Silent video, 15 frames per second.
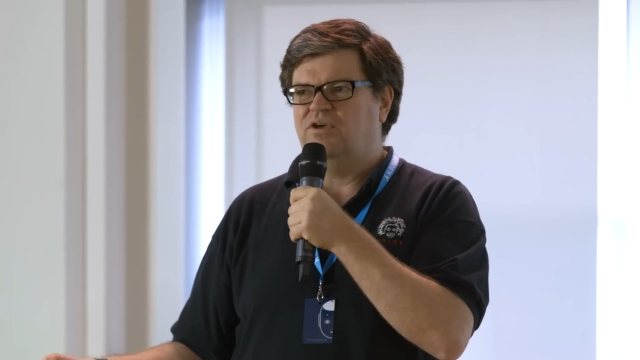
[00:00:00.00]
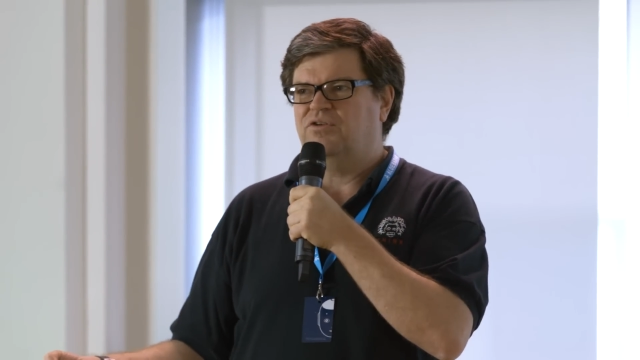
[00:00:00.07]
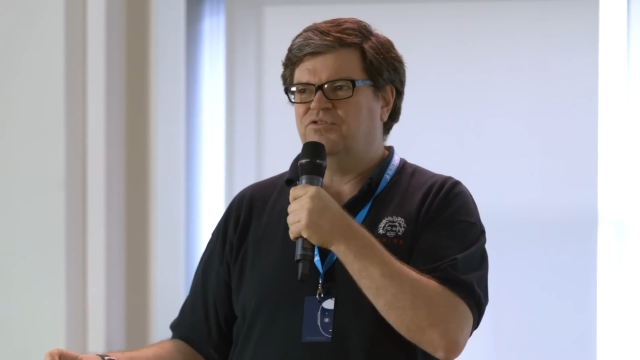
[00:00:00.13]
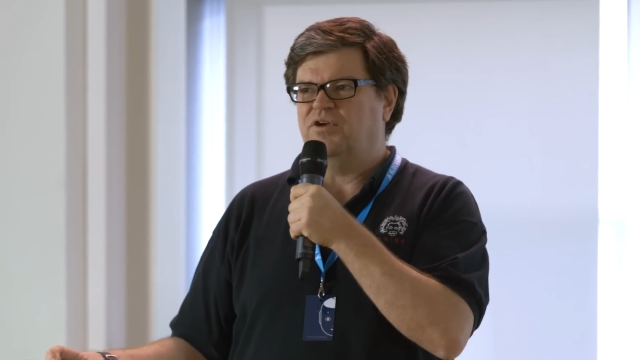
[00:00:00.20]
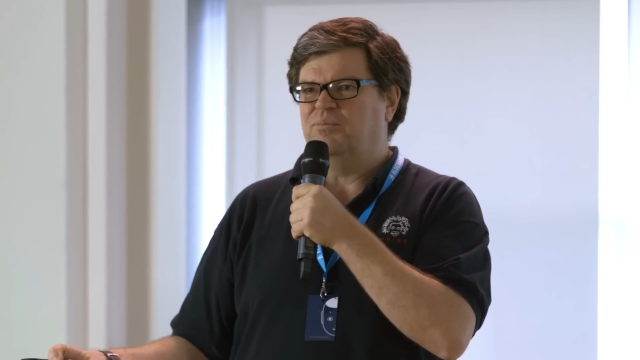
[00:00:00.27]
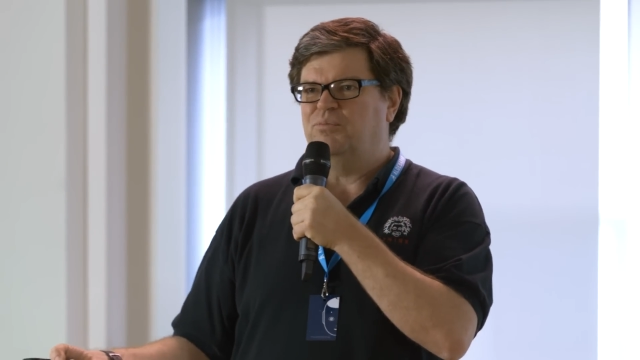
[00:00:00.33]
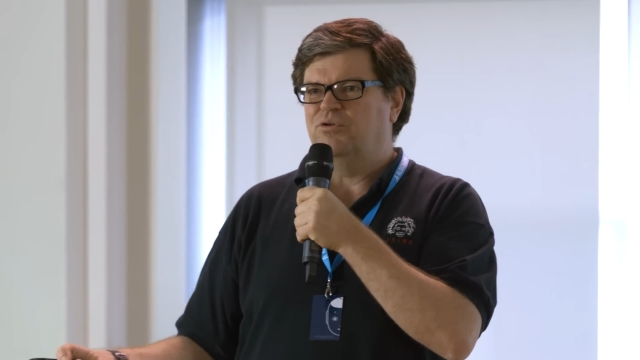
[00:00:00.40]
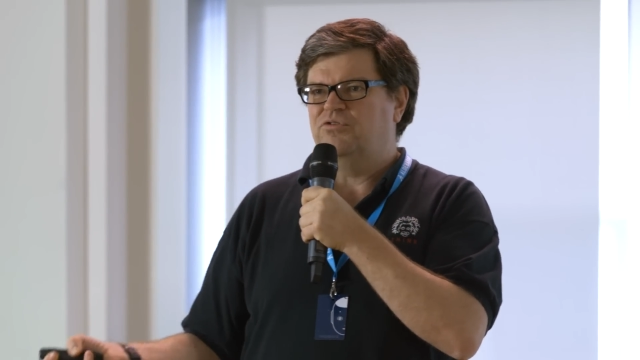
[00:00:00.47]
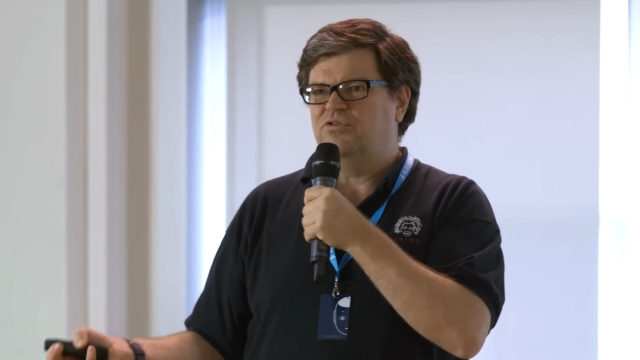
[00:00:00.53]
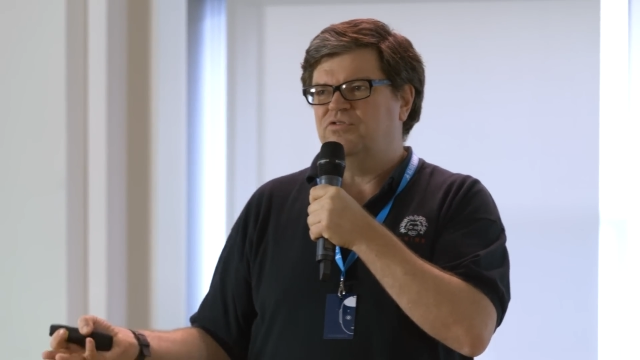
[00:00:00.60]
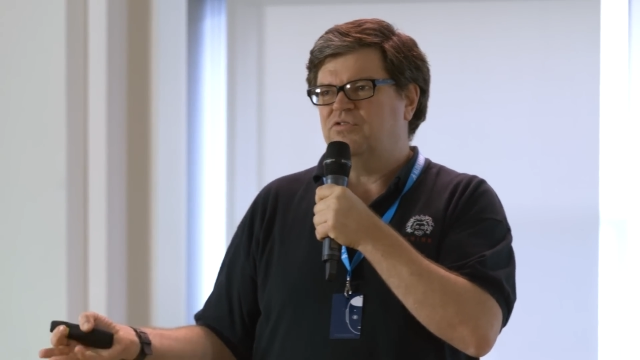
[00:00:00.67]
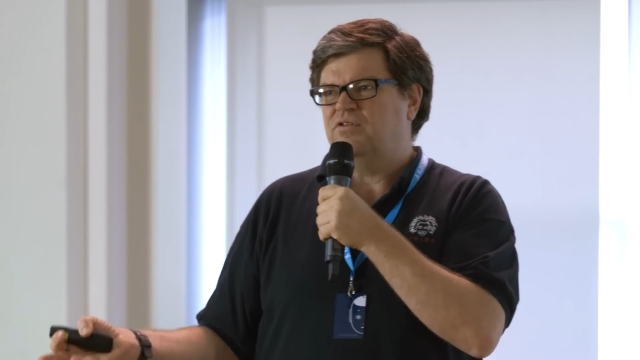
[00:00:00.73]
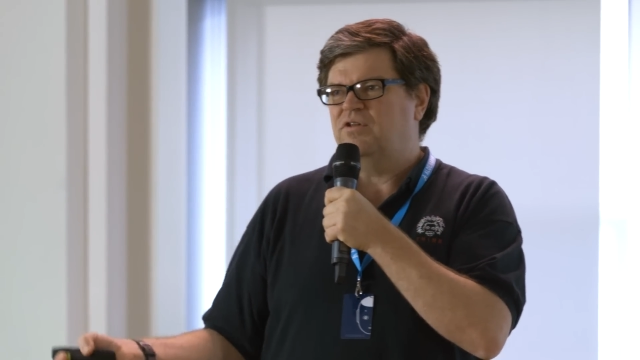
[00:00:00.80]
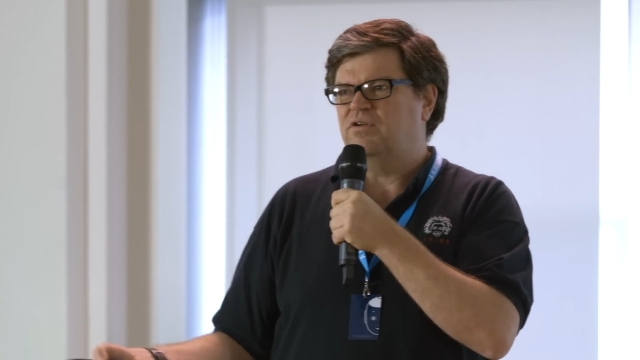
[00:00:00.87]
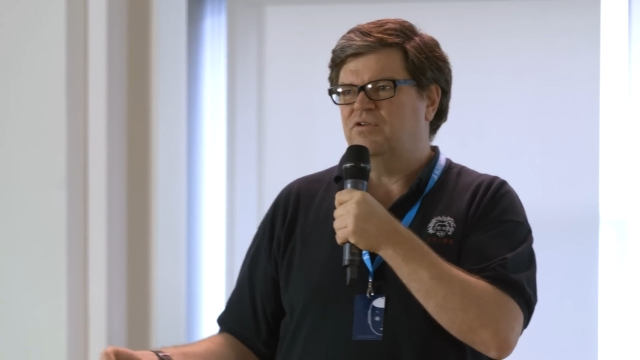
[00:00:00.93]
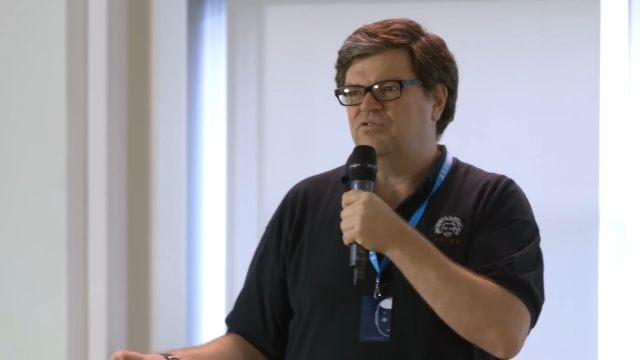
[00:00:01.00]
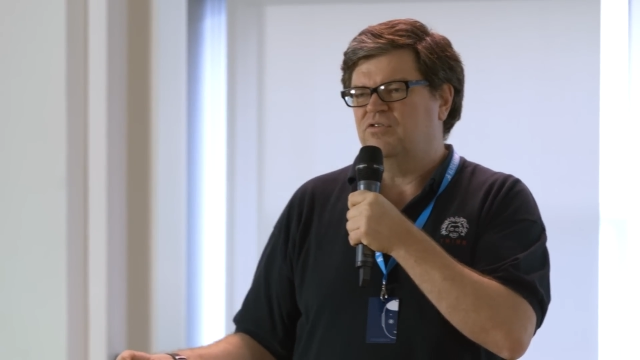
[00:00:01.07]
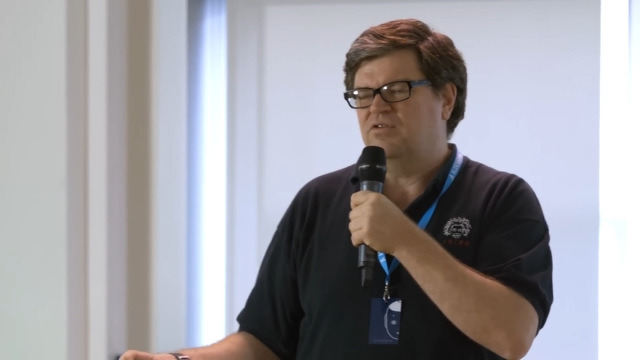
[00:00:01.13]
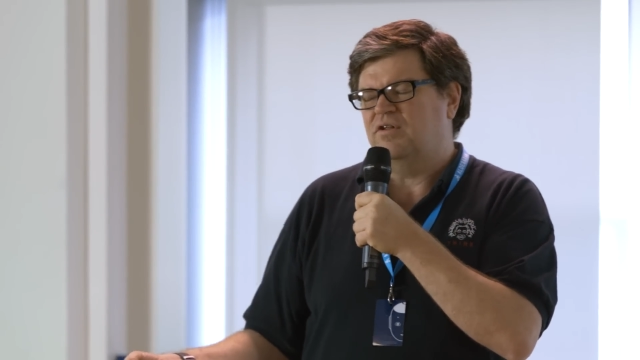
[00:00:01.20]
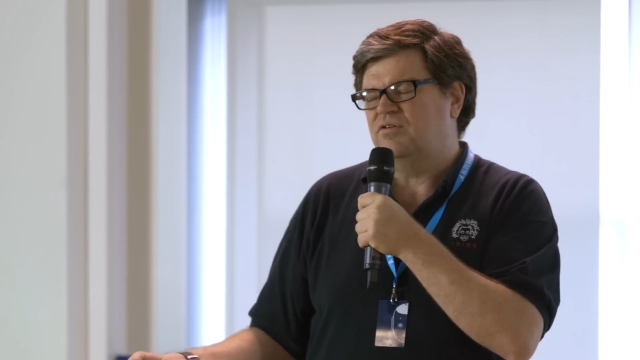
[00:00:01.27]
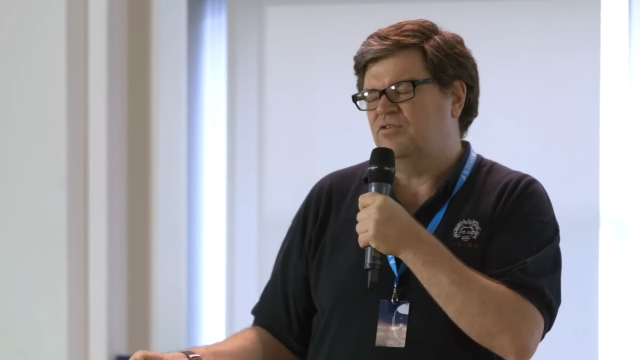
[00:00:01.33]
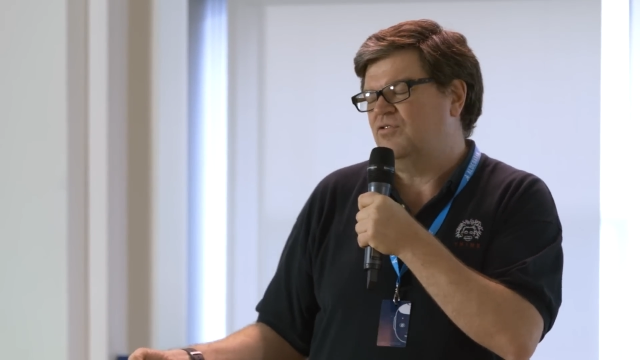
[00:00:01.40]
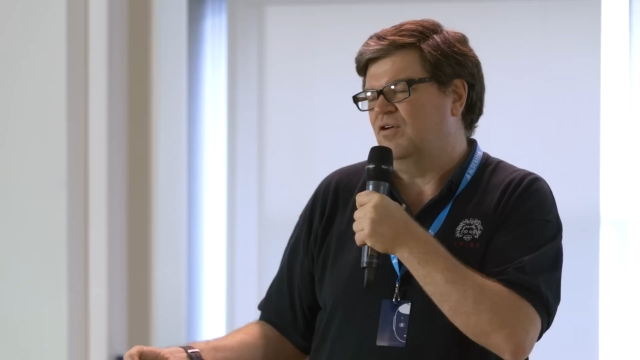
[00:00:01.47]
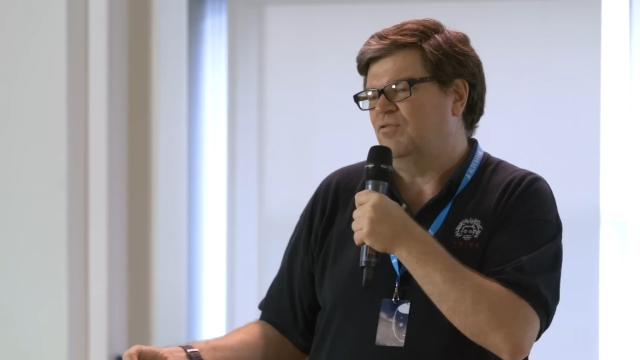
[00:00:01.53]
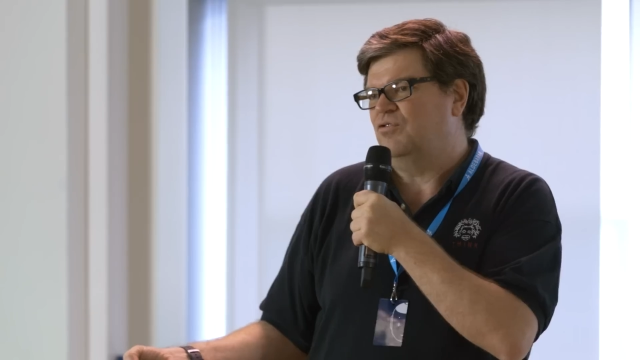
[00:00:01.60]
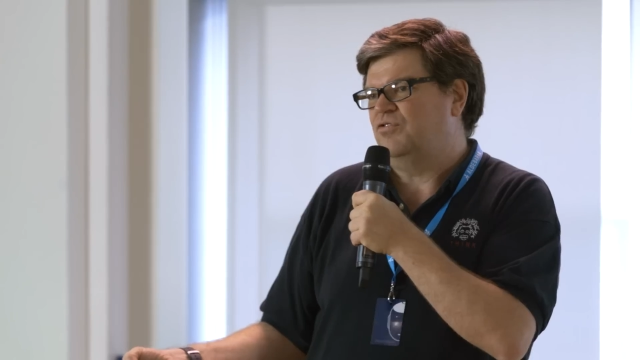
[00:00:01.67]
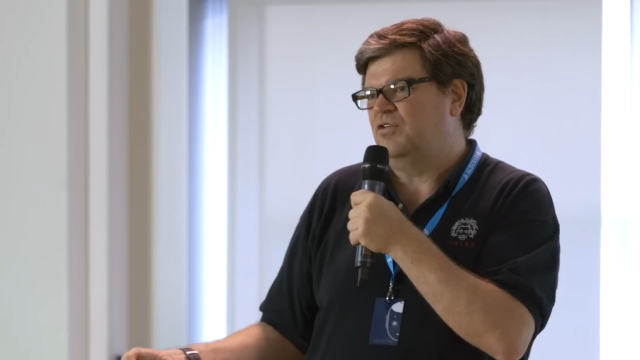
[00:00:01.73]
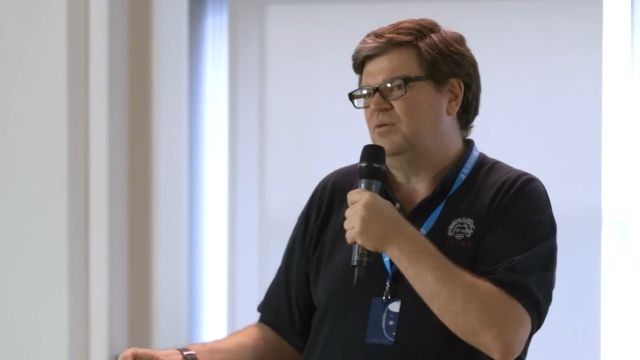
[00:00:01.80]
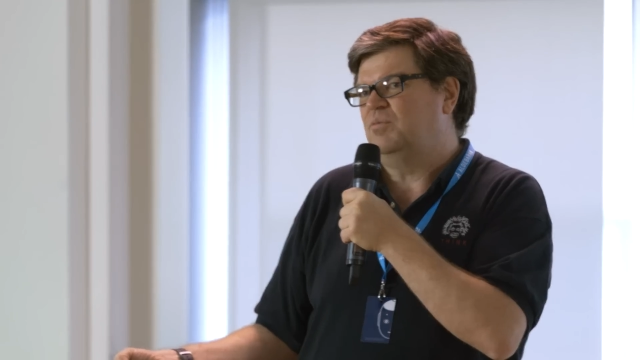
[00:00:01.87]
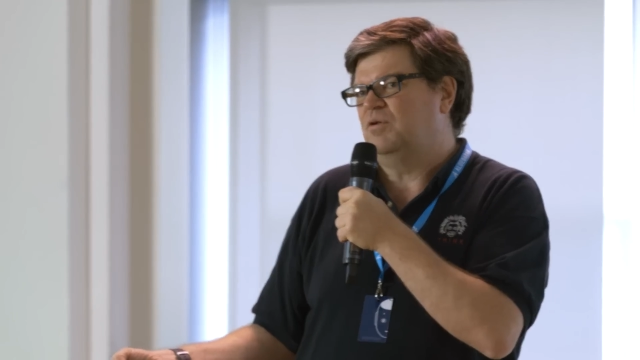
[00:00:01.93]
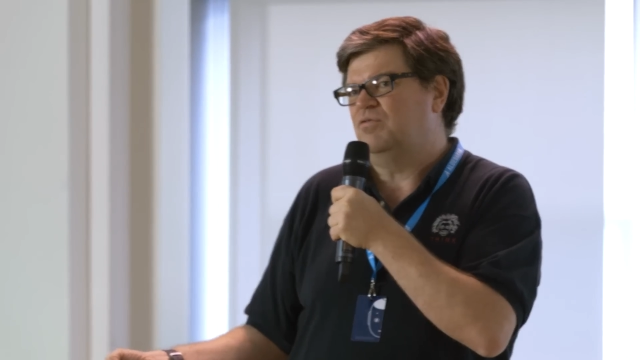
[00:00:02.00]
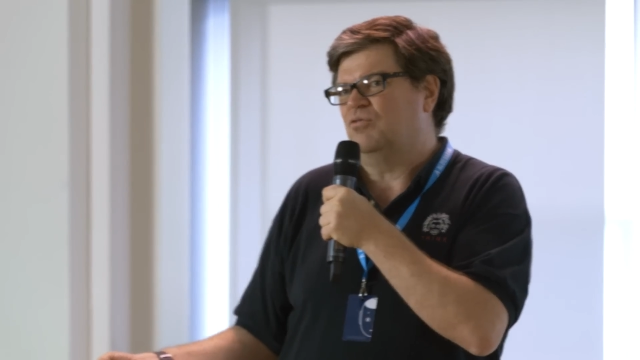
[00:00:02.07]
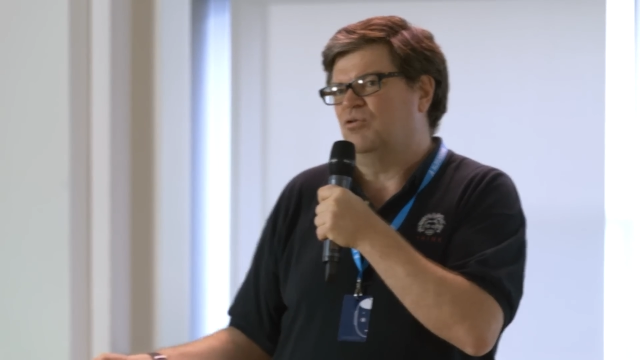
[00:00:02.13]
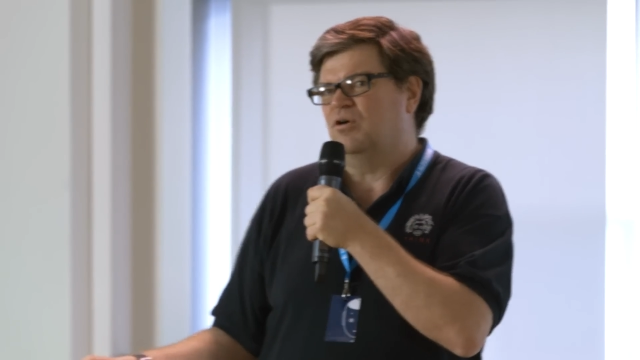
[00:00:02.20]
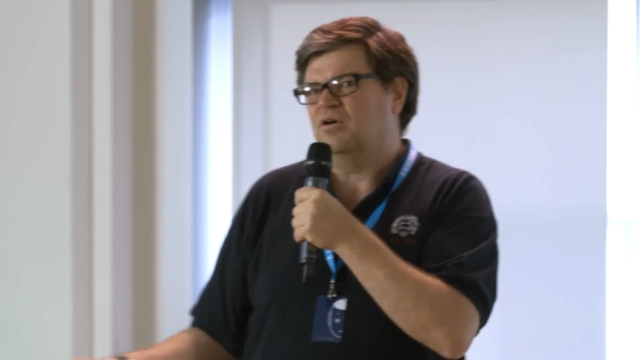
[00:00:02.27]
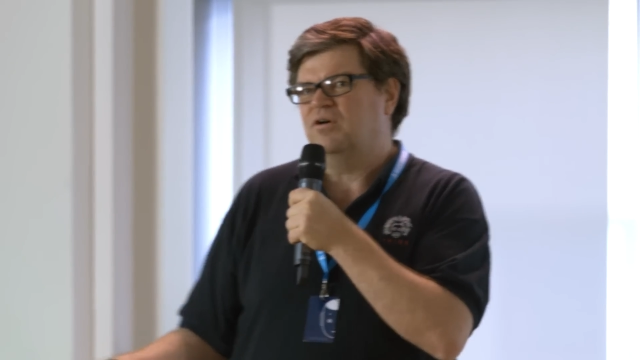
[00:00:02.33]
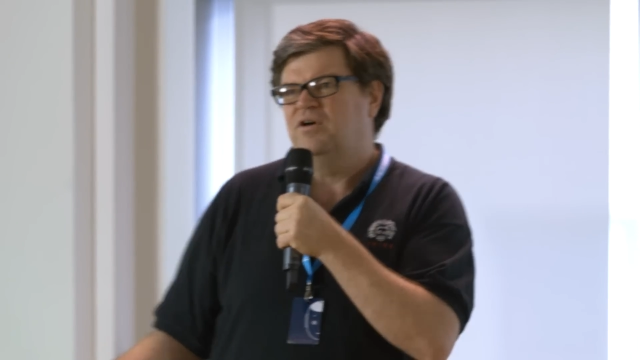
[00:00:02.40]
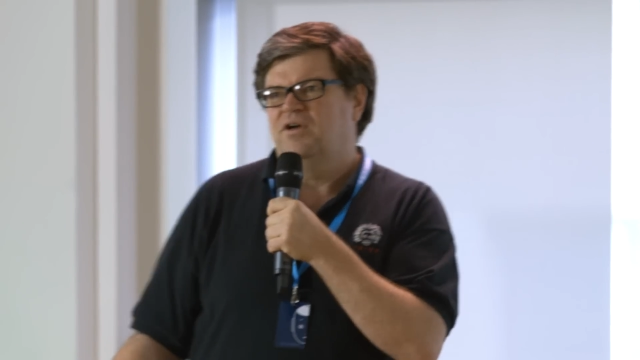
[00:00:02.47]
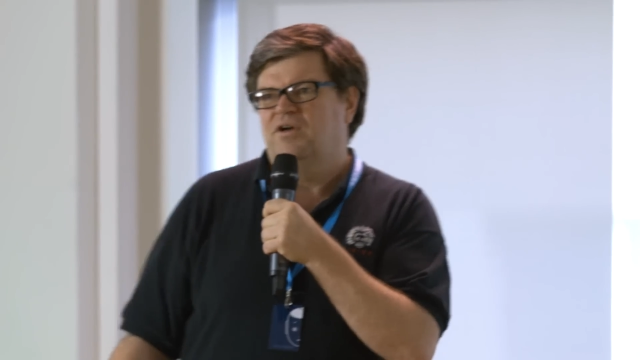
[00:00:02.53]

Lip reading: examples it's never seen before?